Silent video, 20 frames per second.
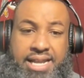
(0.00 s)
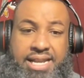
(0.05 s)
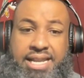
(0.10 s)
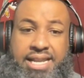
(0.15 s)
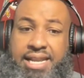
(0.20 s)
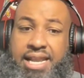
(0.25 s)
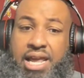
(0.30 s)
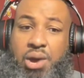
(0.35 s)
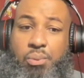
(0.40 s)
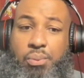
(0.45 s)
and
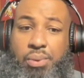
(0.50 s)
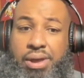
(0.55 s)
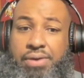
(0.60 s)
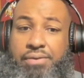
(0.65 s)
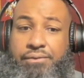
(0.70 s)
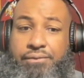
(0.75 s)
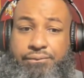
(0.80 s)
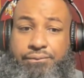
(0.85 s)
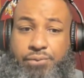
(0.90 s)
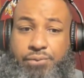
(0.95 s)
then they
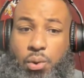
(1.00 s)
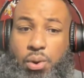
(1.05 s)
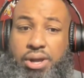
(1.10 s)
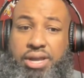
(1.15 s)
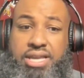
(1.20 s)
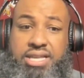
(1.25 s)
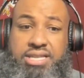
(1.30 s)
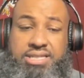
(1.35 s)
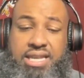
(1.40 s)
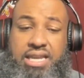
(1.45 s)
went
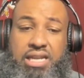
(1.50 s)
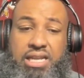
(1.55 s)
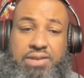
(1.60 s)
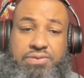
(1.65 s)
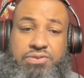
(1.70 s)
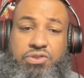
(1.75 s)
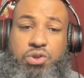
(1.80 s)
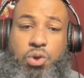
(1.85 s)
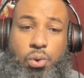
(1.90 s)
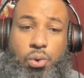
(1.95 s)
4
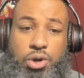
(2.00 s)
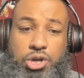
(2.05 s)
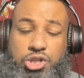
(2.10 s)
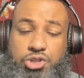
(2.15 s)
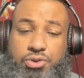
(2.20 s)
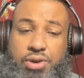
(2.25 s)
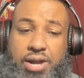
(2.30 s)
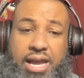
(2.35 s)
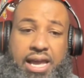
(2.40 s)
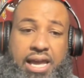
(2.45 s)
consecutive scoring
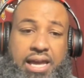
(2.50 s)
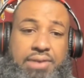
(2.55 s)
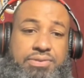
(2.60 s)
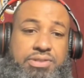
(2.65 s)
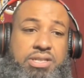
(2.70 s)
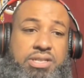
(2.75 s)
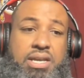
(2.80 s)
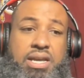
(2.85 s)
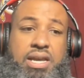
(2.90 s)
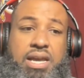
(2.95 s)

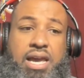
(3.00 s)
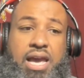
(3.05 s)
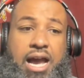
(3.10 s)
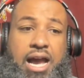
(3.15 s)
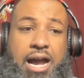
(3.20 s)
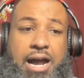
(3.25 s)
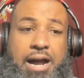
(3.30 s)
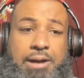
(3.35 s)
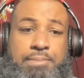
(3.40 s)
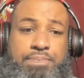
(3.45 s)
drives.
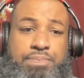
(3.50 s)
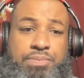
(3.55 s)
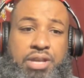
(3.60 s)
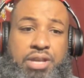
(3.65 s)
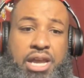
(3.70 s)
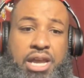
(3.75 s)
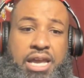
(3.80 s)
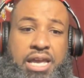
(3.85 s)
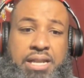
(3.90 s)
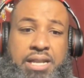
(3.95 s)

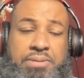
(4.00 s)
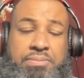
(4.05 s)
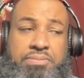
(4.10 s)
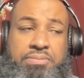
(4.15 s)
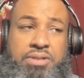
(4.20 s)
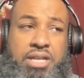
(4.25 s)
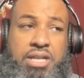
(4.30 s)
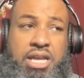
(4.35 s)
And